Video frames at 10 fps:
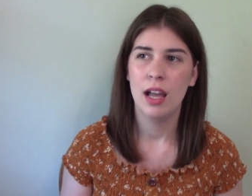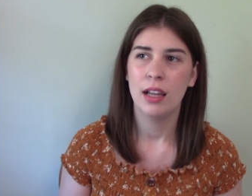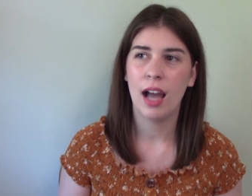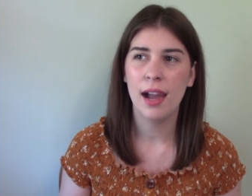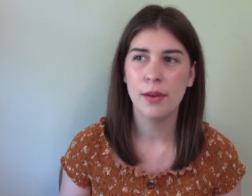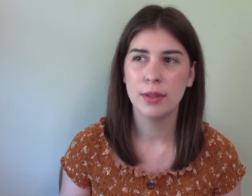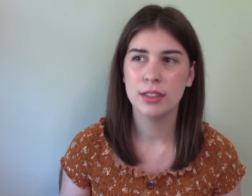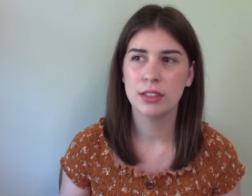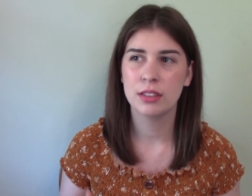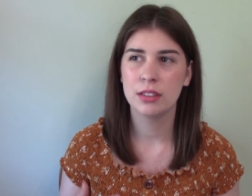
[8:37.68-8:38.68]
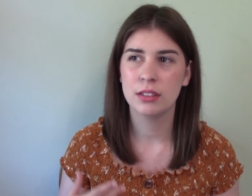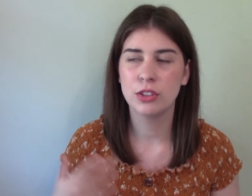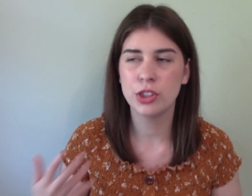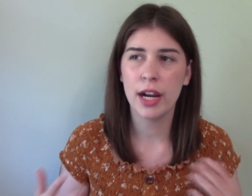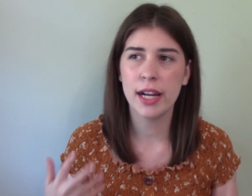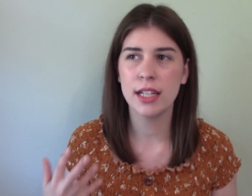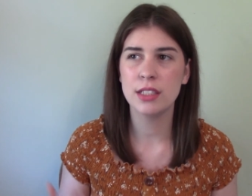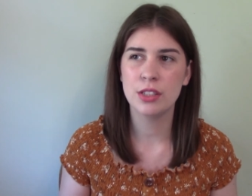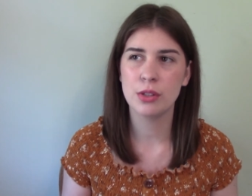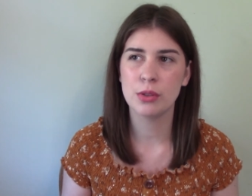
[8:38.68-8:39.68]
I was
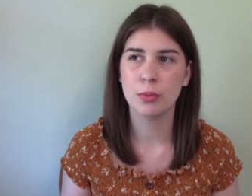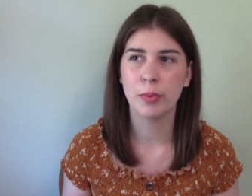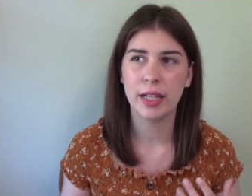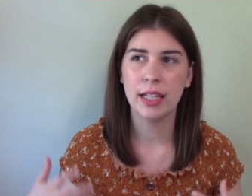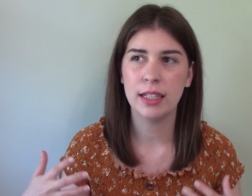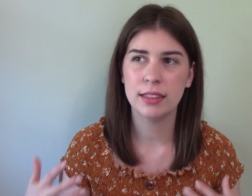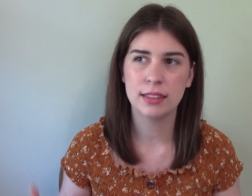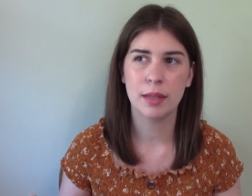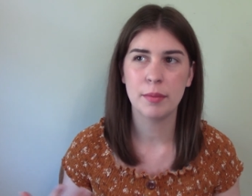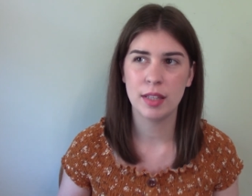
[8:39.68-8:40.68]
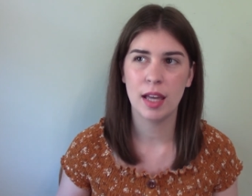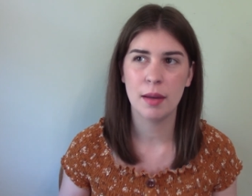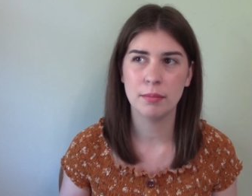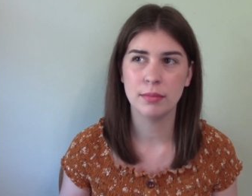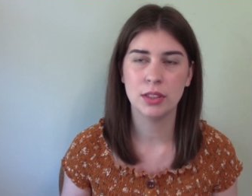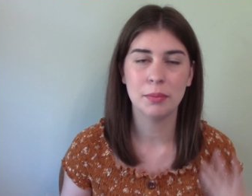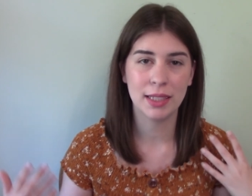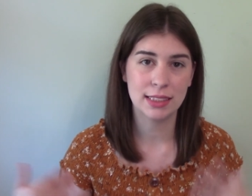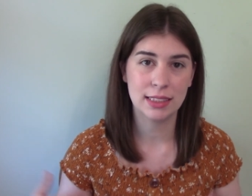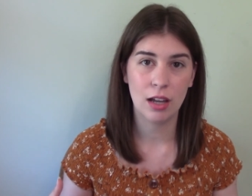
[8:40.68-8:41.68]
trying to read some of them to
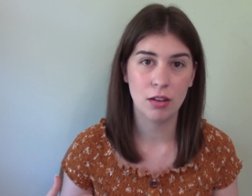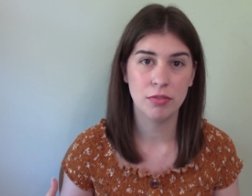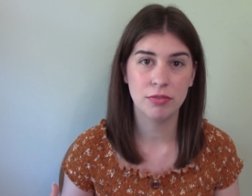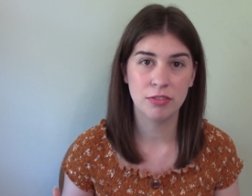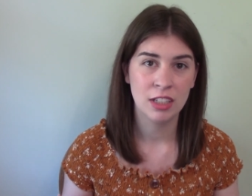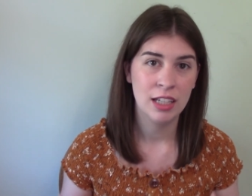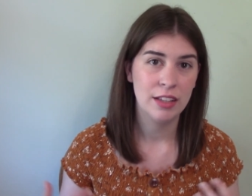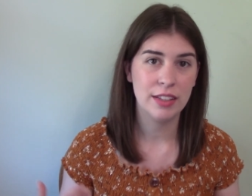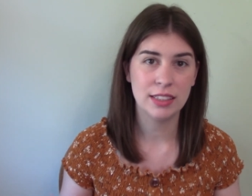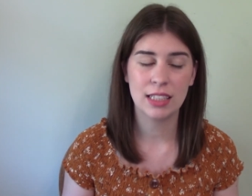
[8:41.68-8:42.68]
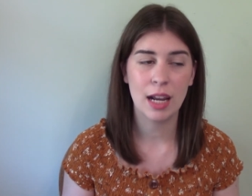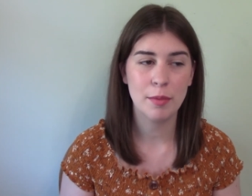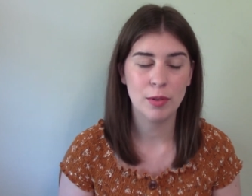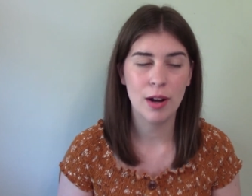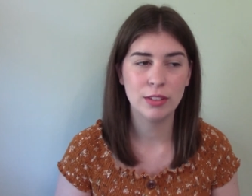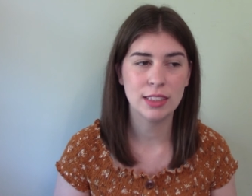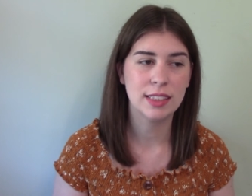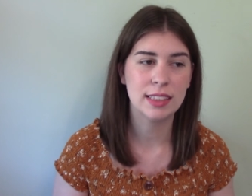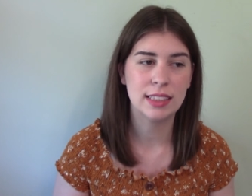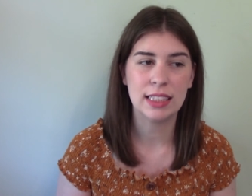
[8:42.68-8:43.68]
myself this time around
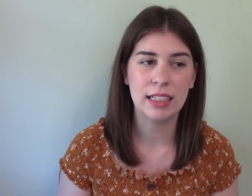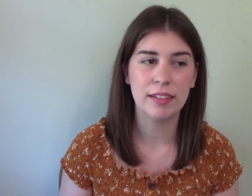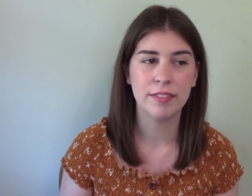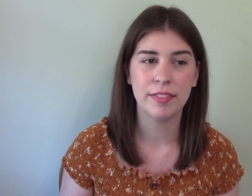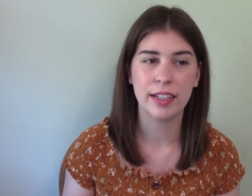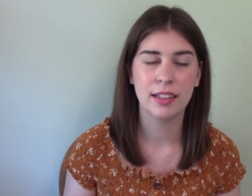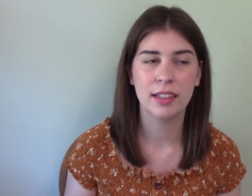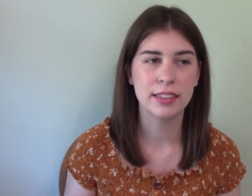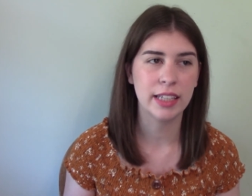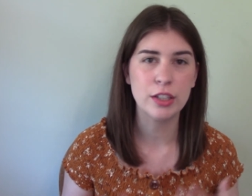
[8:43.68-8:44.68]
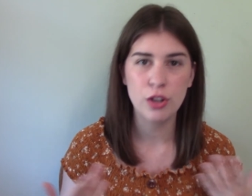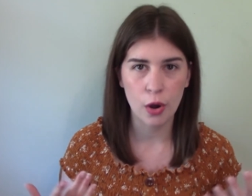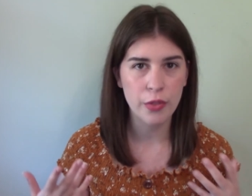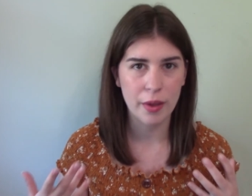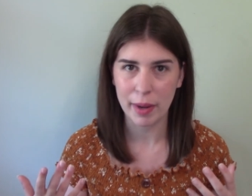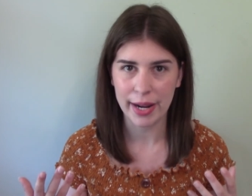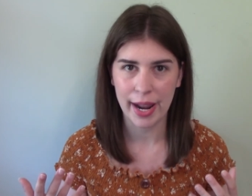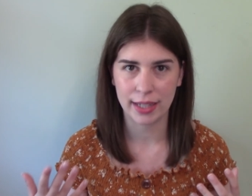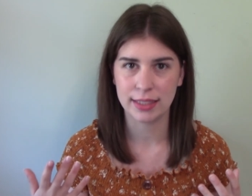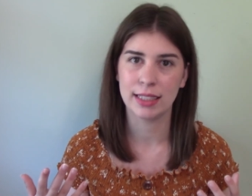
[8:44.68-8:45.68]
just to see if like, because I know that my
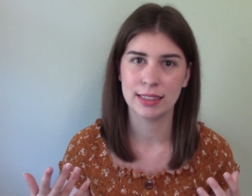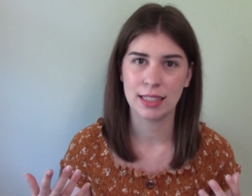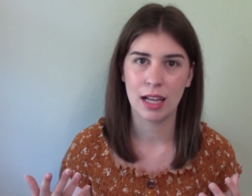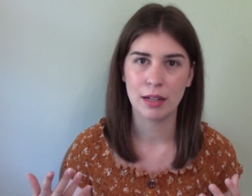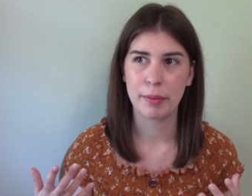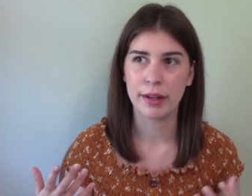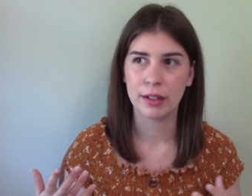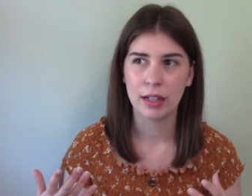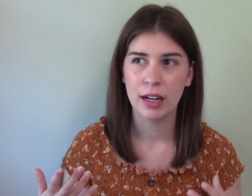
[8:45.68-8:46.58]
acting has gotten better.